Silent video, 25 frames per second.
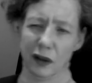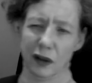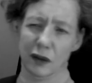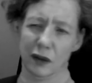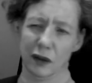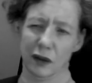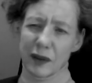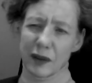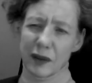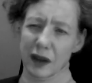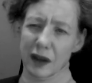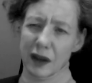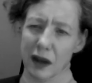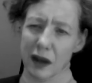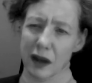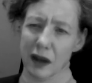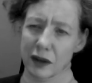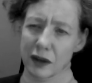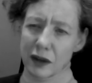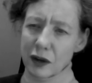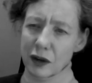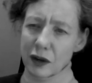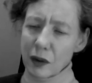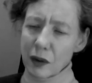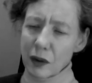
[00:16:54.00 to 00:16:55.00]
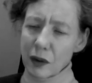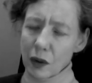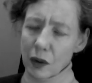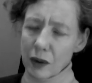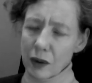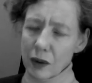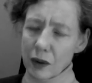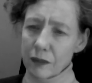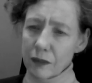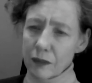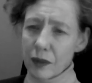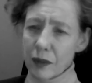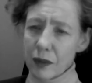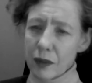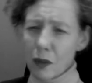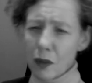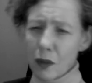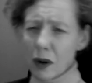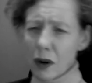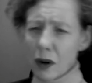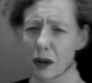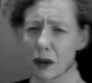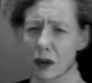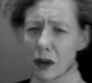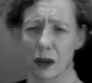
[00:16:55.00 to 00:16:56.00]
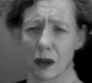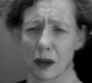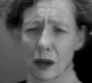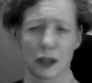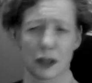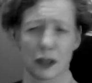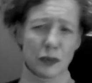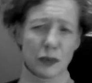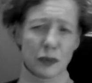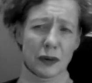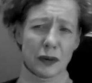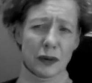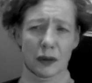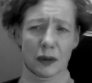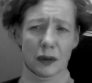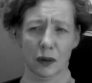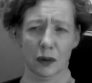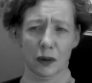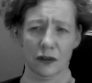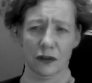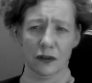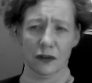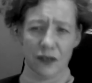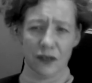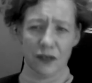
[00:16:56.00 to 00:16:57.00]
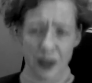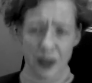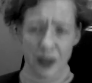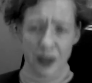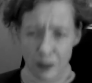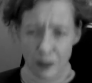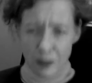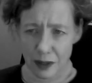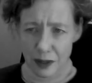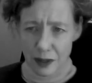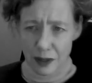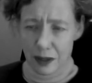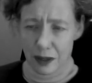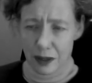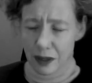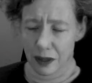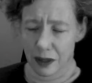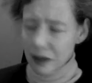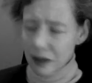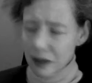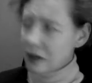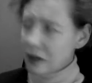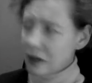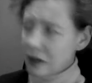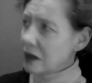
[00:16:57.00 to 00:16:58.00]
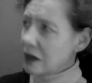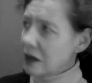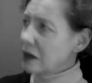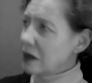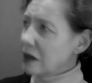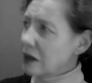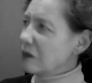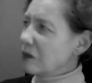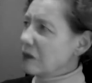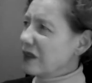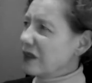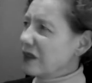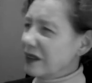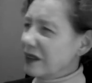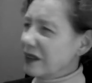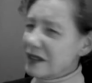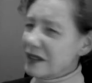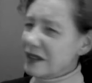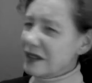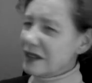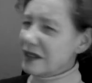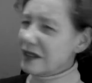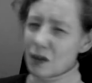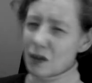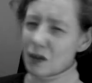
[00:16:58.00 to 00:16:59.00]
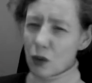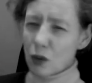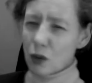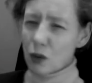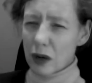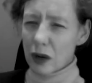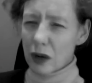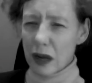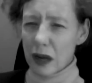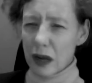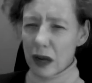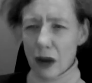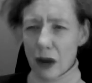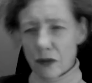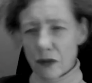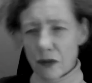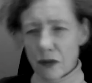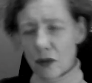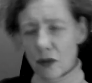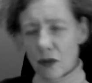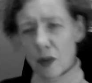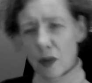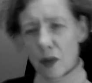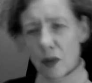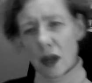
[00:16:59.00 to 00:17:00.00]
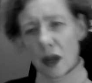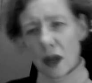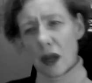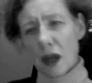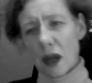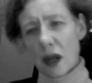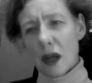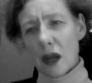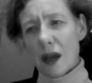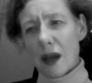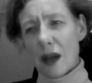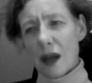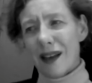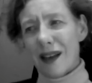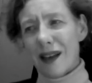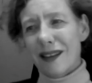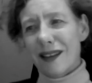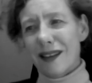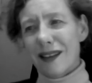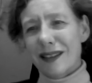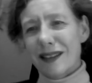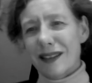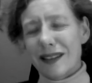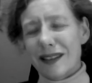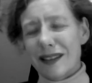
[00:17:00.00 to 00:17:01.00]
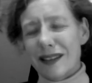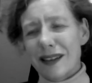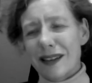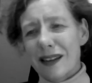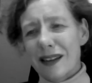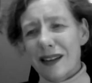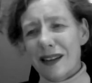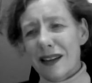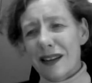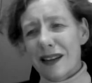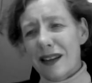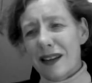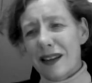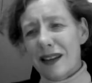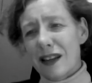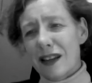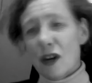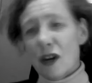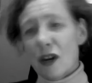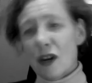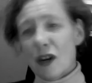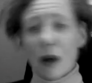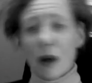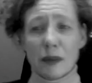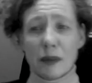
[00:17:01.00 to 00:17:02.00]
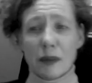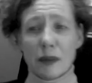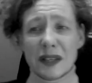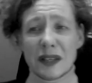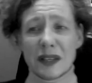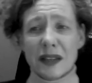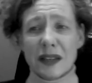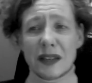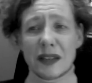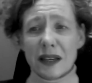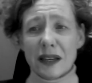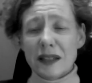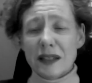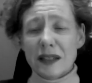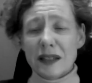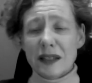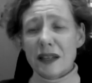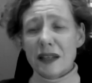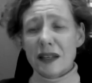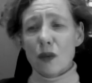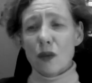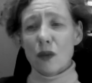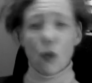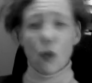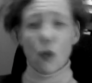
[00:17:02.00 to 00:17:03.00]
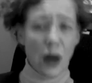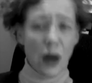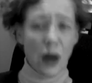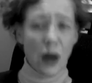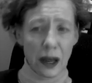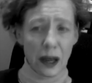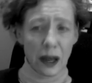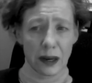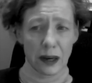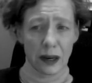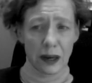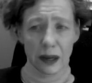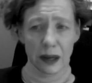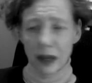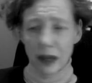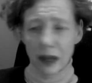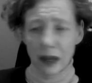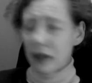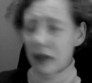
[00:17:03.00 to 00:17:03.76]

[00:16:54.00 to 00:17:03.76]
oh my God, you know, I want a husband, I want a family, but this isn't working out for me. And, you know, I'm 61.